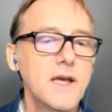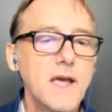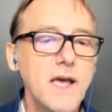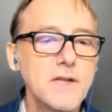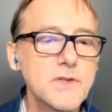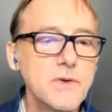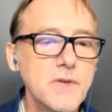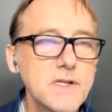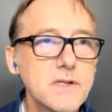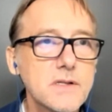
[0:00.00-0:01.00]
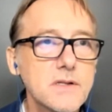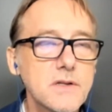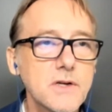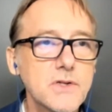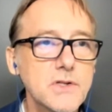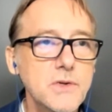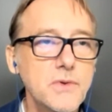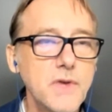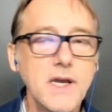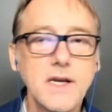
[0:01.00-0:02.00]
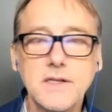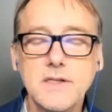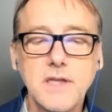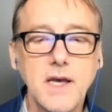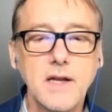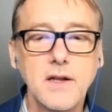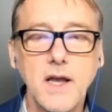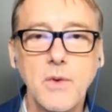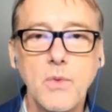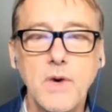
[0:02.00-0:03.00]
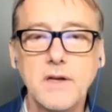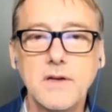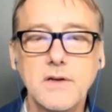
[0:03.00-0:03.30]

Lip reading: And so there's two things then I want